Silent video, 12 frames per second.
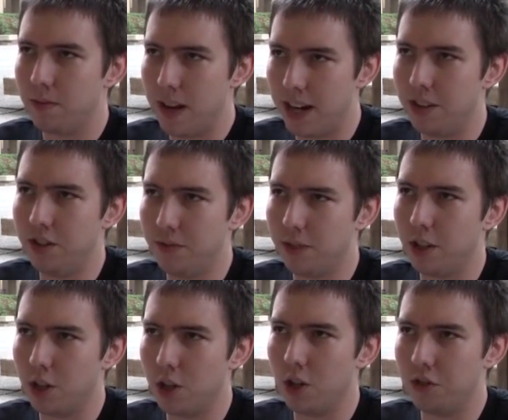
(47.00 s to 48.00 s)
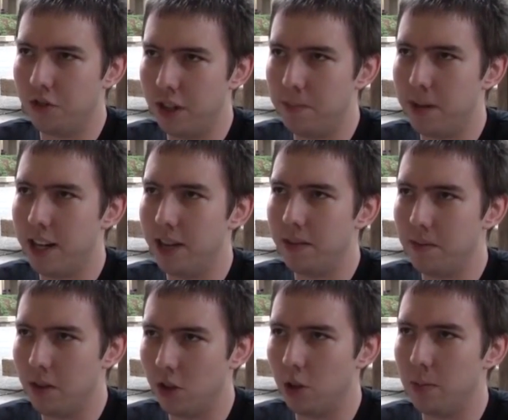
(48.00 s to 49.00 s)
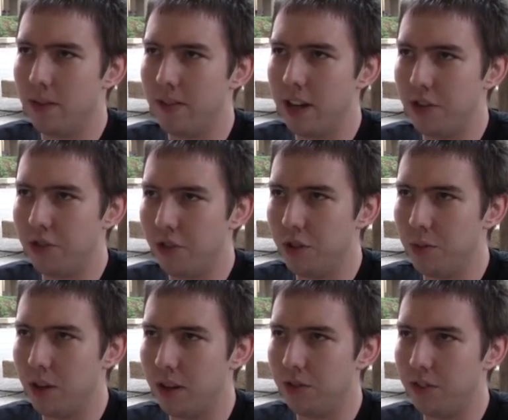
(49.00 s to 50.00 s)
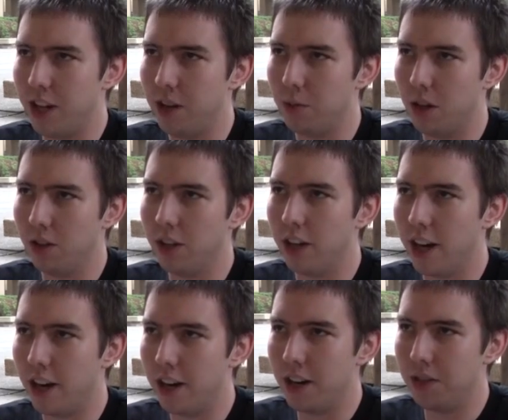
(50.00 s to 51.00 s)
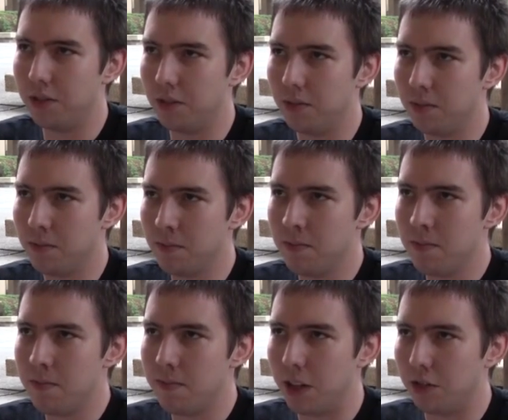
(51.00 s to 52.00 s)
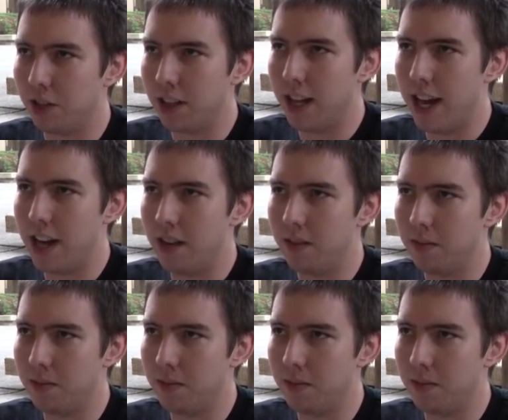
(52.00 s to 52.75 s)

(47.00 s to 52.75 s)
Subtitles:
I can see for girls it being a little bit of an issue. You want to stay in well-lit areas and things like that.